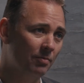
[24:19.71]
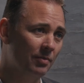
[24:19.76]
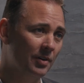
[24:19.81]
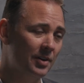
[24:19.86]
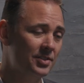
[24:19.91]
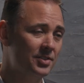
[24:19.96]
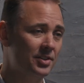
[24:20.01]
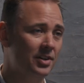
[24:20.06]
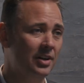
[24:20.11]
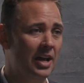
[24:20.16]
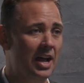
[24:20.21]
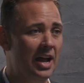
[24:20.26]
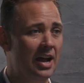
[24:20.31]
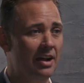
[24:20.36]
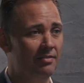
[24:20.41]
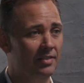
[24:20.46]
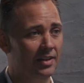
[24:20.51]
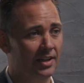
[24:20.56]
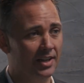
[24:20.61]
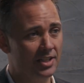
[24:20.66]
funds could
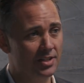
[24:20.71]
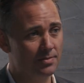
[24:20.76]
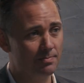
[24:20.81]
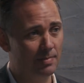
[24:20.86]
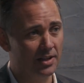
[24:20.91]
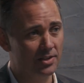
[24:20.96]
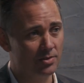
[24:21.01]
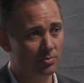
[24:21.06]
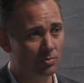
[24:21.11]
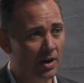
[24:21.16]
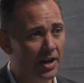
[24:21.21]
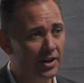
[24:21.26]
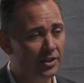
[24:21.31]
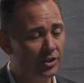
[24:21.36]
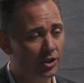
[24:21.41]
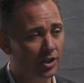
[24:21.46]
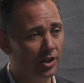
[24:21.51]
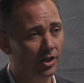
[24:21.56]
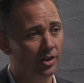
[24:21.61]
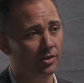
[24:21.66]
have the expense
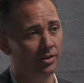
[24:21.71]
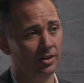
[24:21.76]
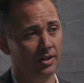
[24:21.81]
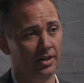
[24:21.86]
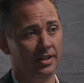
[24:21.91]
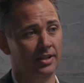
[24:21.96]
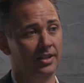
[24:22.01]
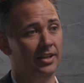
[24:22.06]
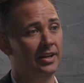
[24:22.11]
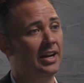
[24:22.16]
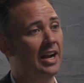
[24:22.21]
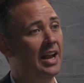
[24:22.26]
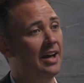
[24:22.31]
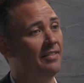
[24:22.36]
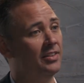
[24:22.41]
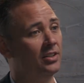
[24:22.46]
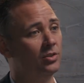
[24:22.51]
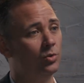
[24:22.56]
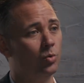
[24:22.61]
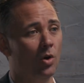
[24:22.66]
ratio. They could
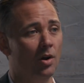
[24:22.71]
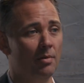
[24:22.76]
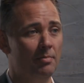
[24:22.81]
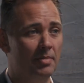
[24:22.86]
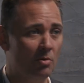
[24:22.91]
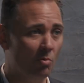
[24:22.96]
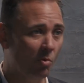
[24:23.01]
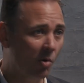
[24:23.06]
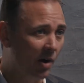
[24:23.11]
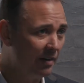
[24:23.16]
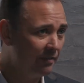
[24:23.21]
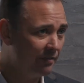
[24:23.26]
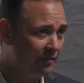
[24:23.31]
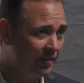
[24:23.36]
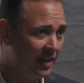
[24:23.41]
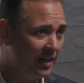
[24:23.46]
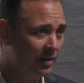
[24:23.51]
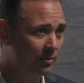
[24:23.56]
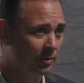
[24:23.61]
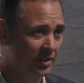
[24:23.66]
have the 12B1
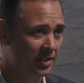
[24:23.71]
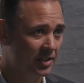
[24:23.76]
fee, which